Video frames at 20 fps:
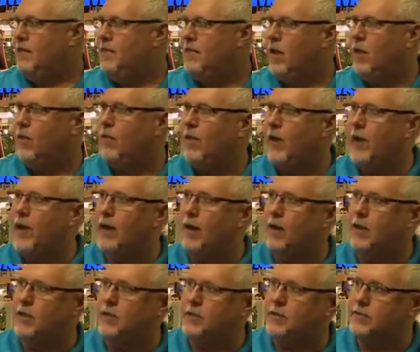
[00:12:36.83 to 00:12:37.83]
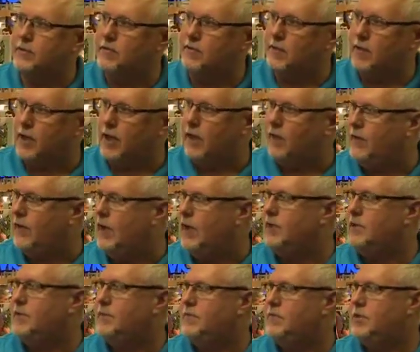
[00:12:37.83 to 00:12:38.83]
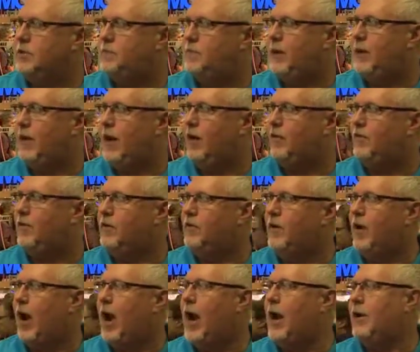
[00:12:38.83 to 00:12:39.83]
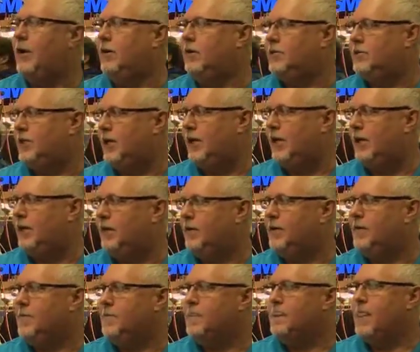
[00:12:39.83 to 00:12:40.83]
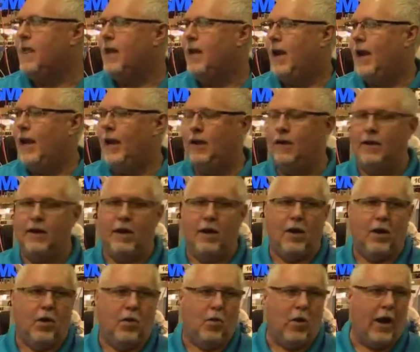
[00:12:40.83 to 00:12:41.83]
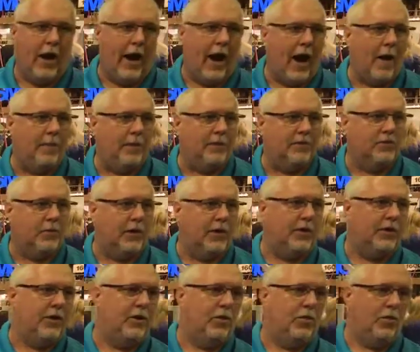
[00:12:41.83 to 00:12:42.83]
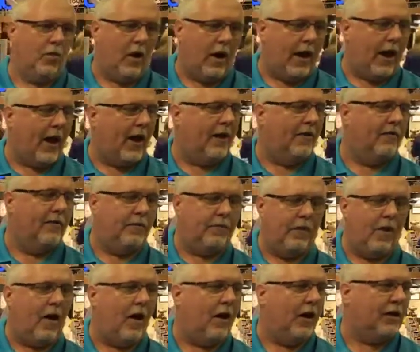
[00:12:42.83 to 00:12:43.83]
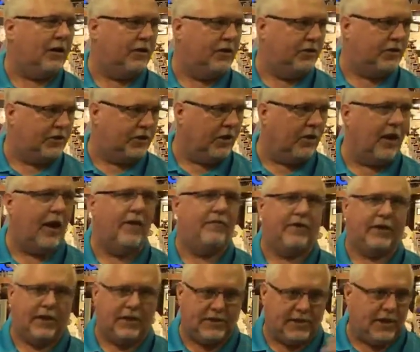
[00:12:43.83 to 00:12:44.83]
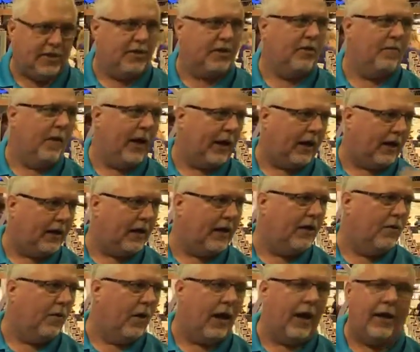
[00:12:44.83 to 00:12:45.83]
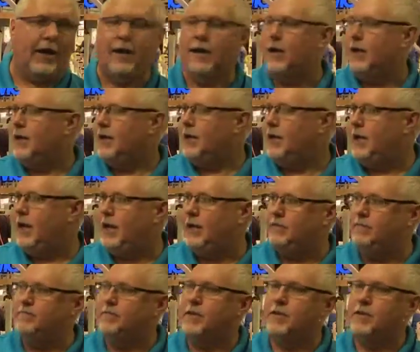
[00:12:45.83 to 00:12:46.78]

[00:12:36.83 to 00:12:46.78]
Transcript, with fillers: the other thing here is looking at these, just be careful of your accuracy and what happens when you run out of a product, you still have to continue to make a D-way. You need